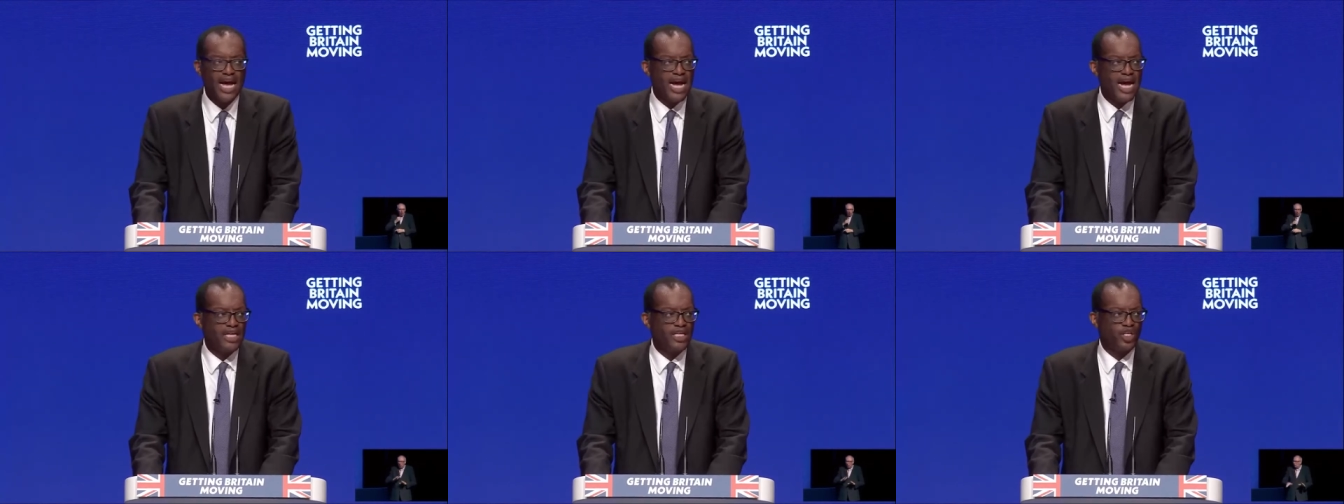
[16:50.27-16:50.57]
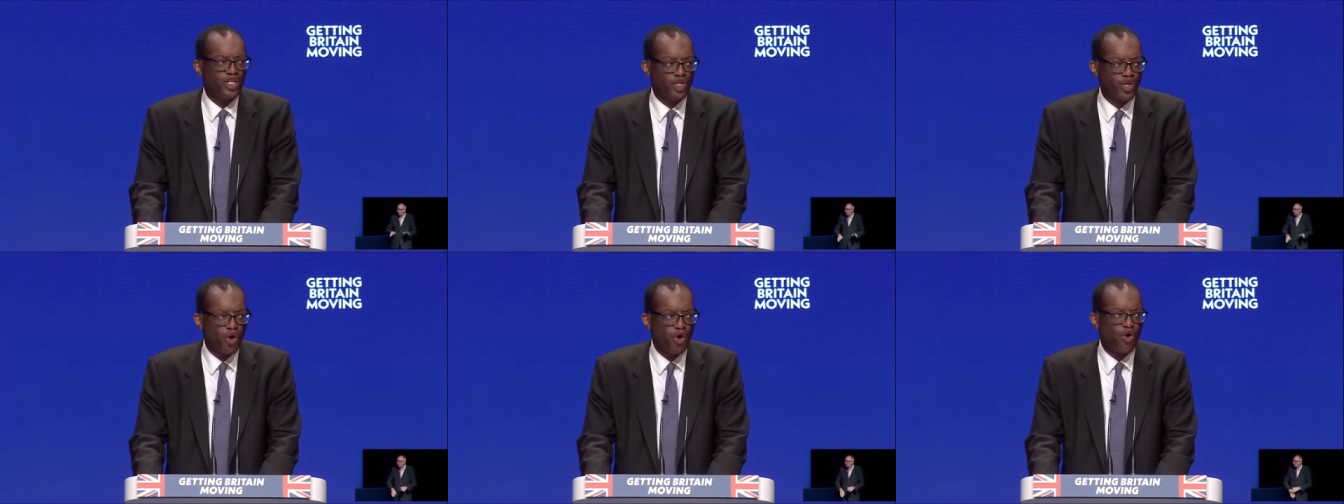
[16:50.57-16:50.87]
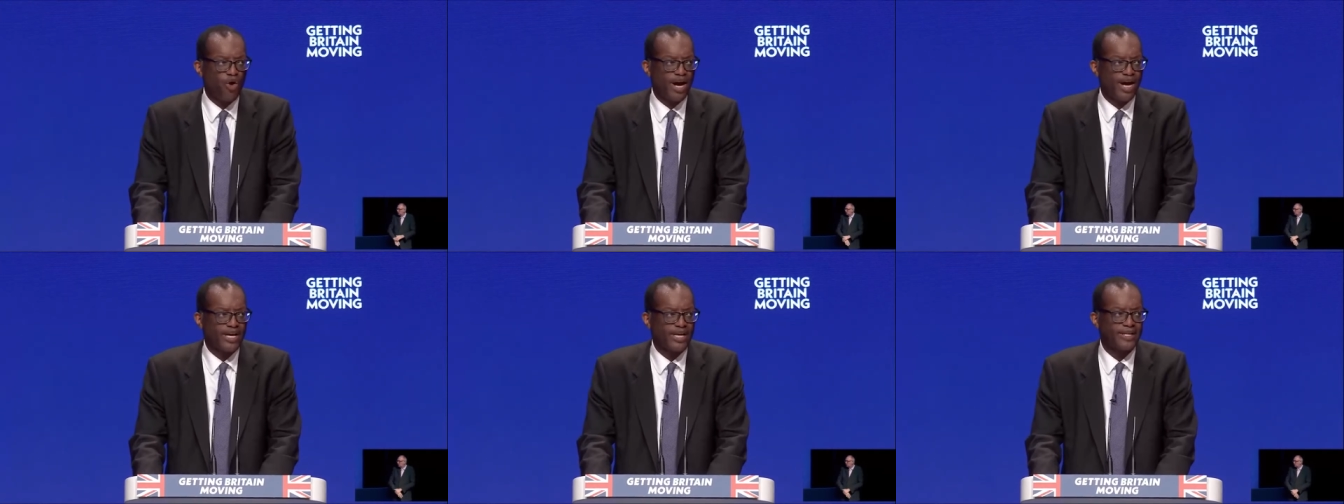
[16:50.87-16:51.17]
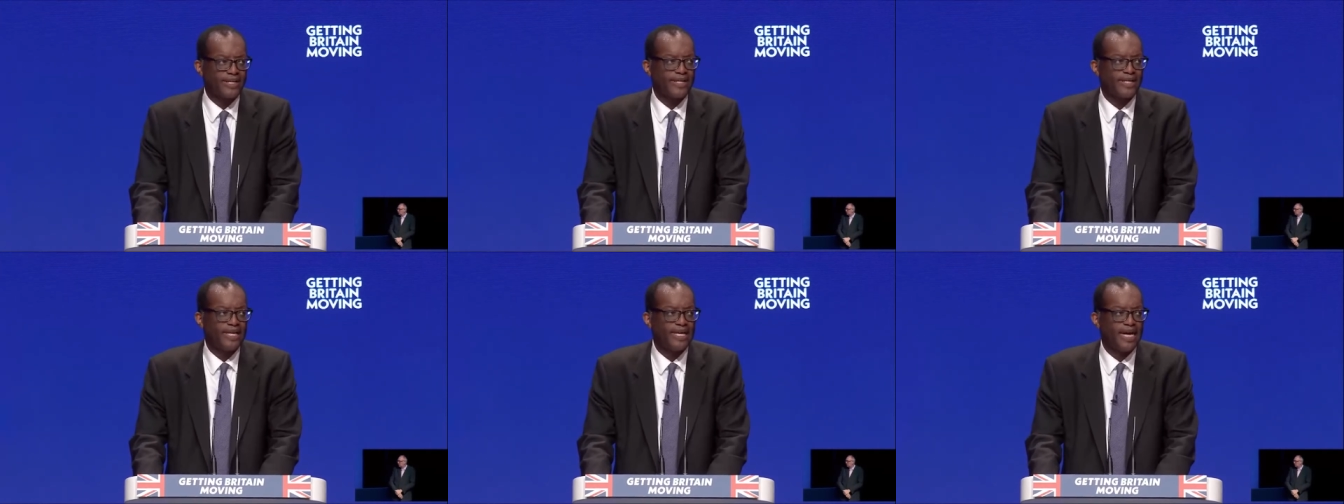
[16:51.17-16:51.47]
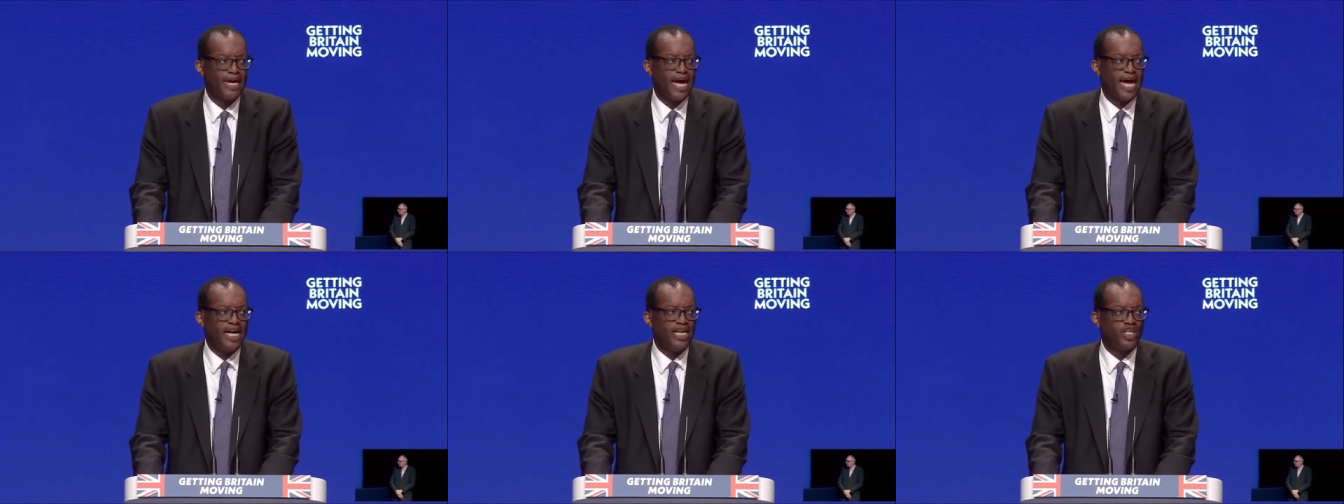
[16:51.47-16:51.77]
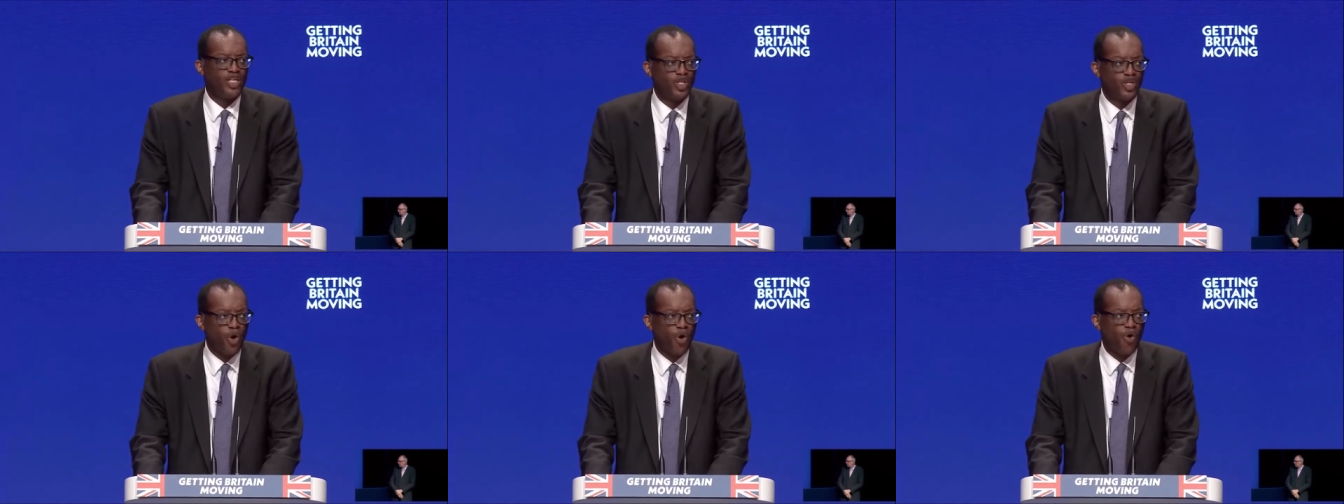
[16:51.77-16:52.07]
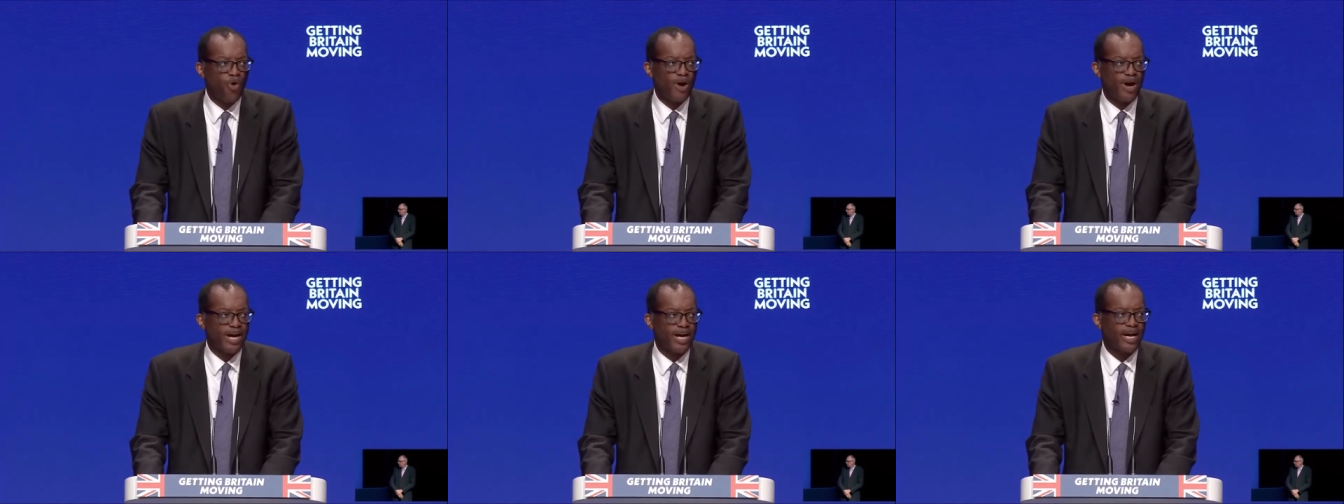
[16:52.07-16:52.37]
ensuring,
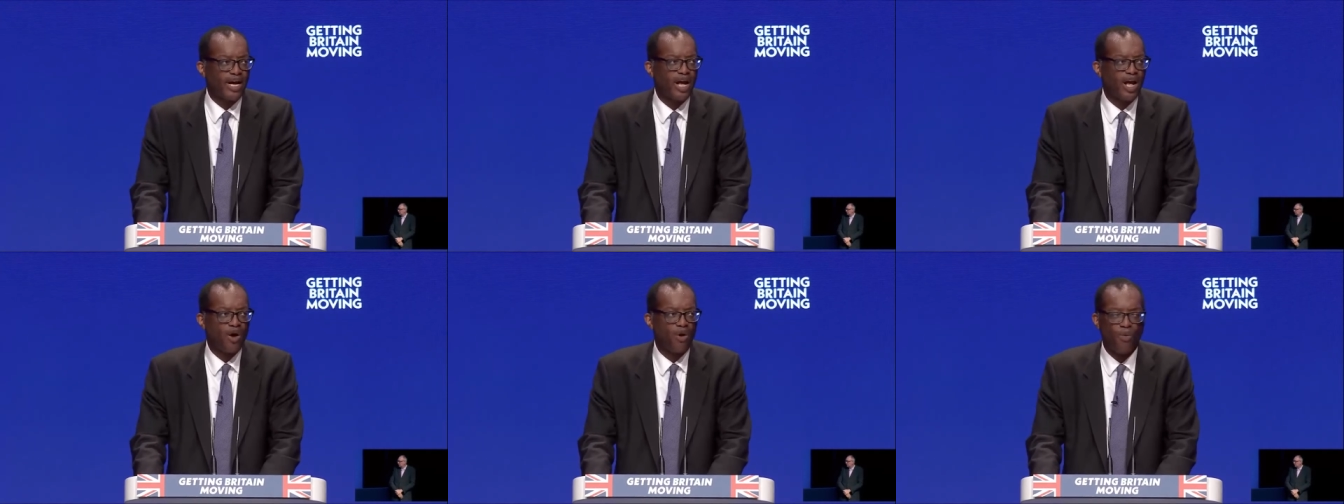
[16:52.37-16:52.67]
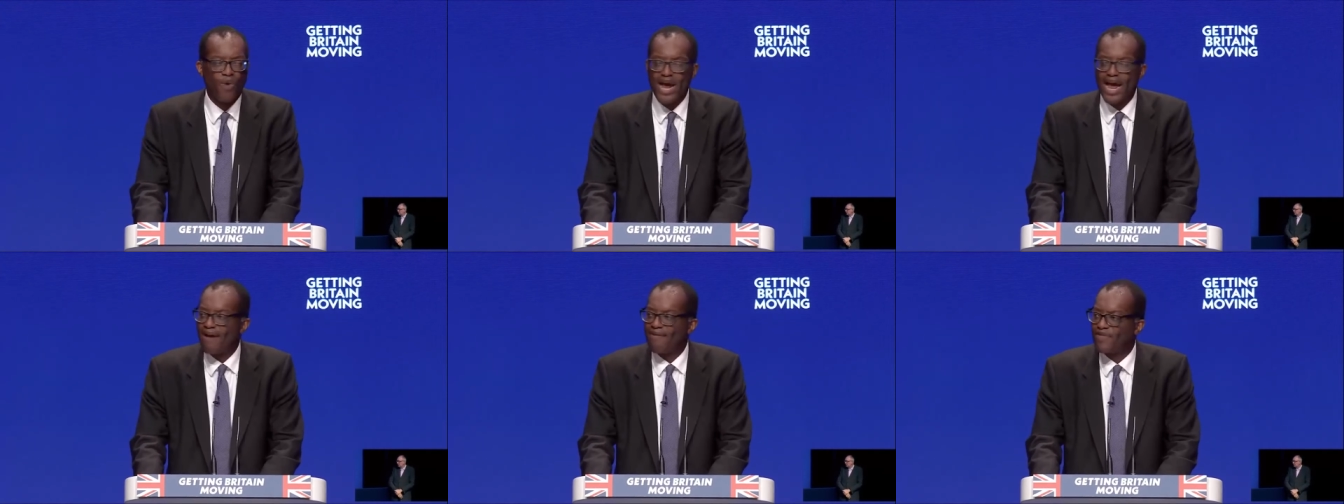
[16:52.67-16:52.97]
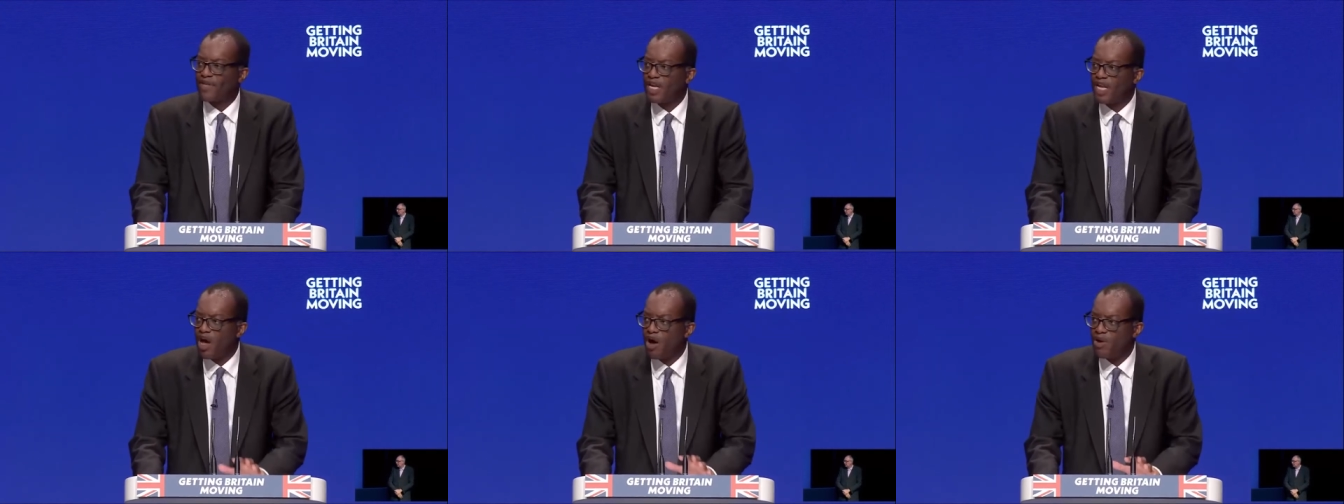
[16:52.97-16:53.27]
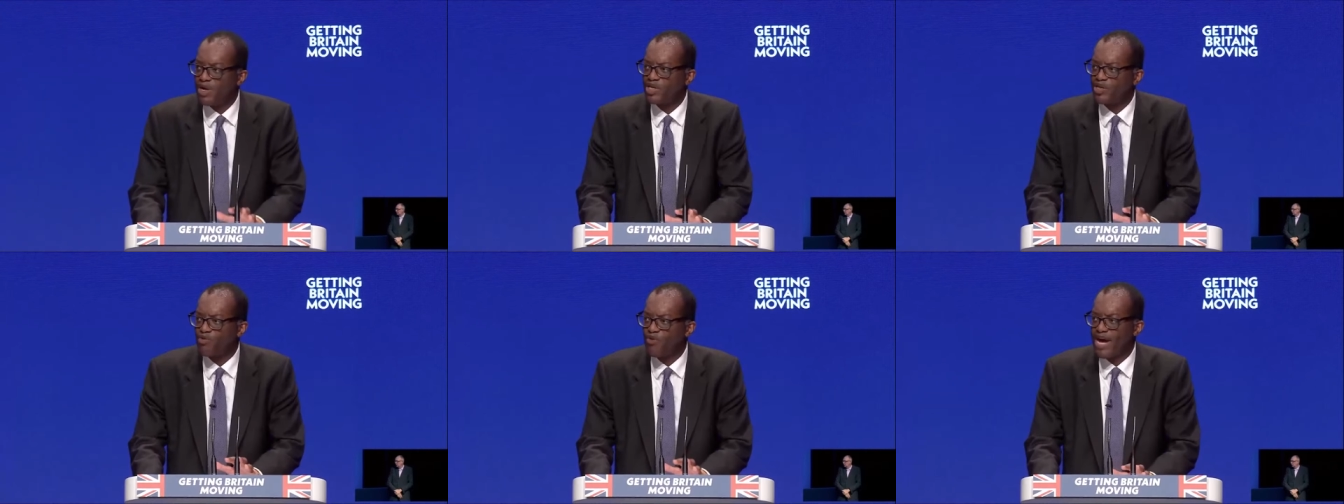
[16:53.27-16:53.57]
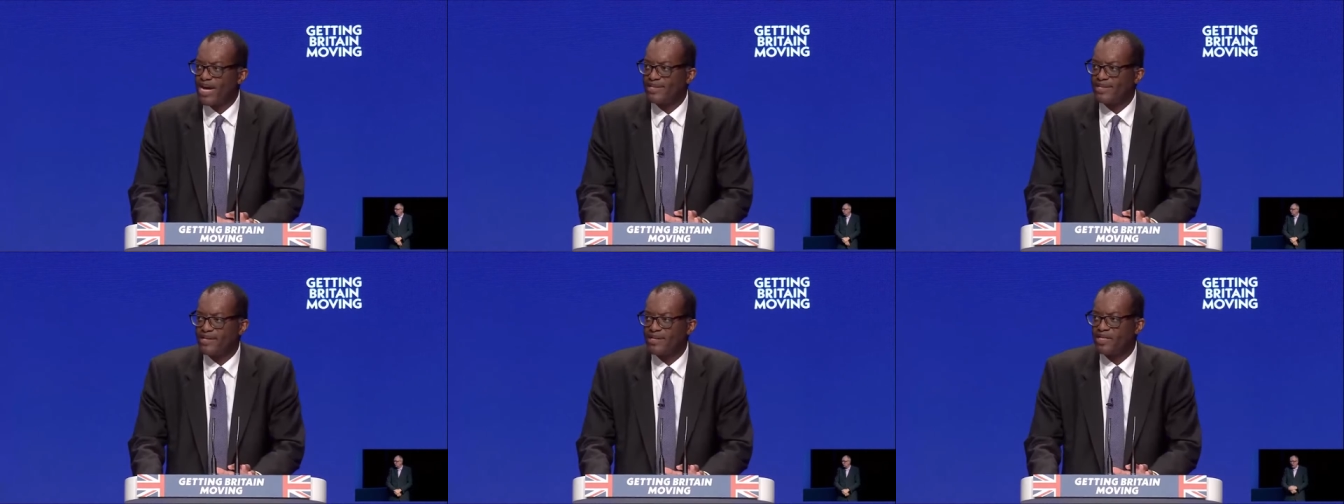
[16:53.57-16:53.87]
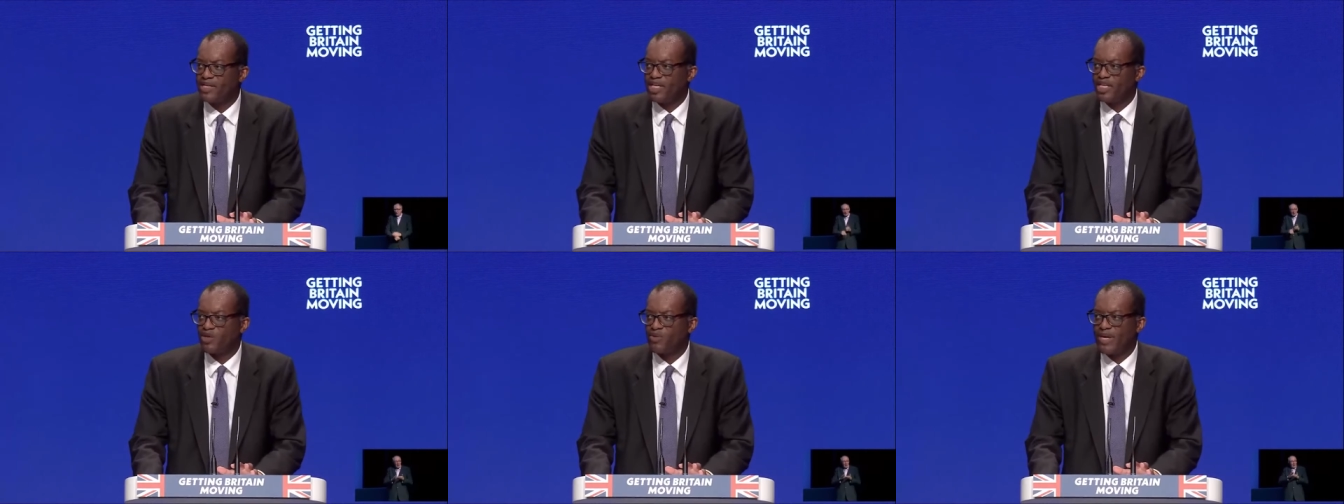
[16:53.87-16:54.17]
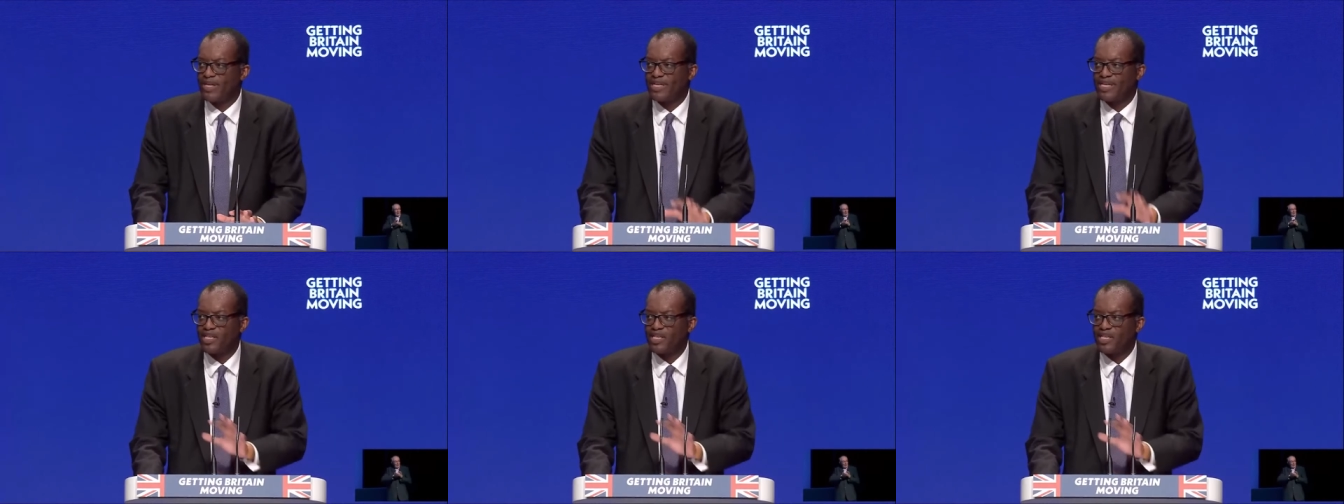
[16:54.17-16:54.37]
ensuring we have the lowest rate in the G twenty.